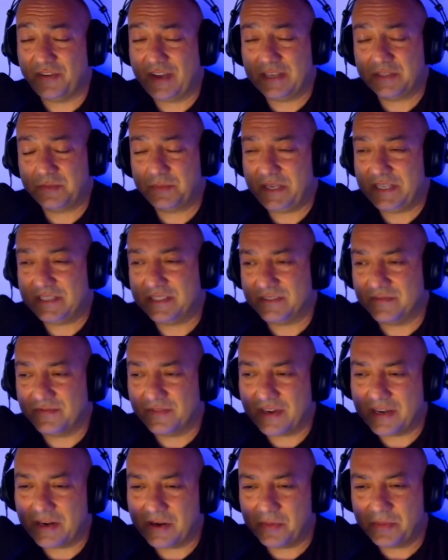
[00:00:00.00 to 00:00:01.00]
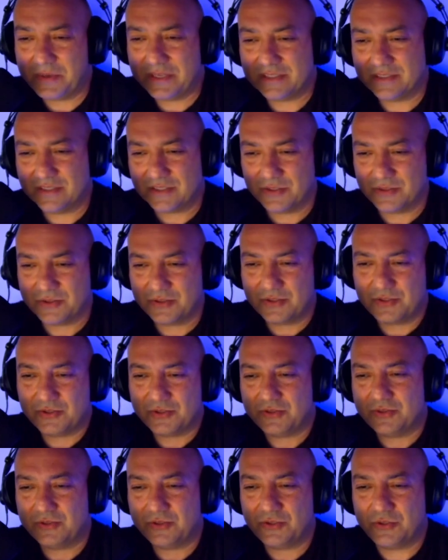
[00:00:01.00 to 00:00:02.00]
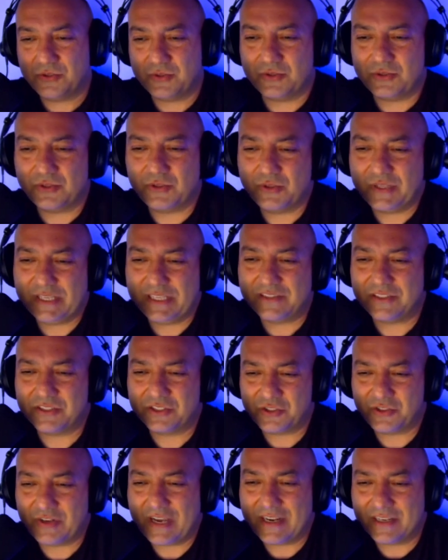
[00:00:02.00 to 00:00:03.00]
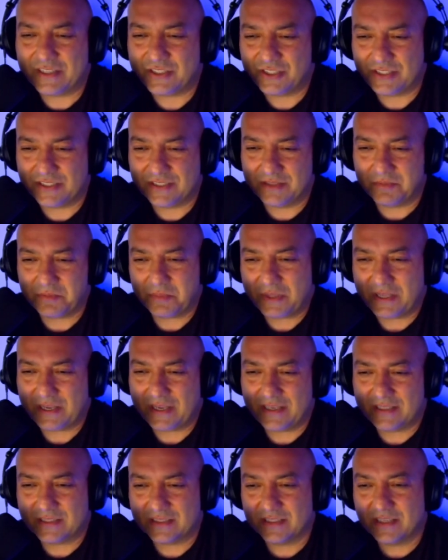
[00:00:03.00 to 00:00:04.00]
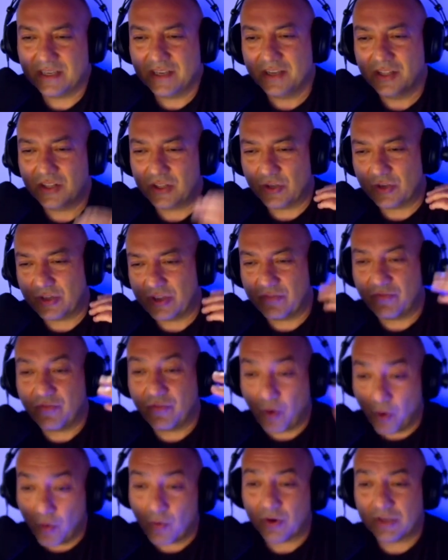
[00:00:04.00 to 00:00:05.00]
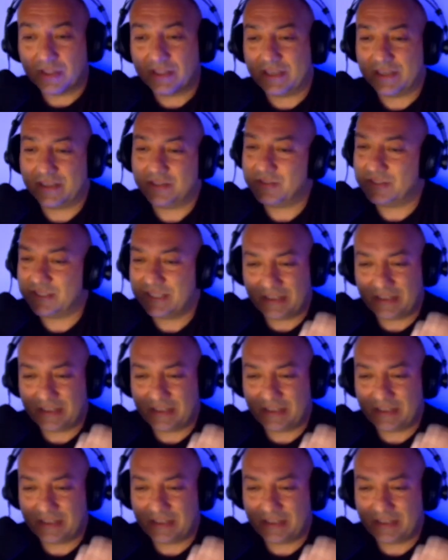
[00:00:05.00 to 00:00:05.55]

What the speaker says: a fast-paced environment, to get the strategies in place looking forward, like you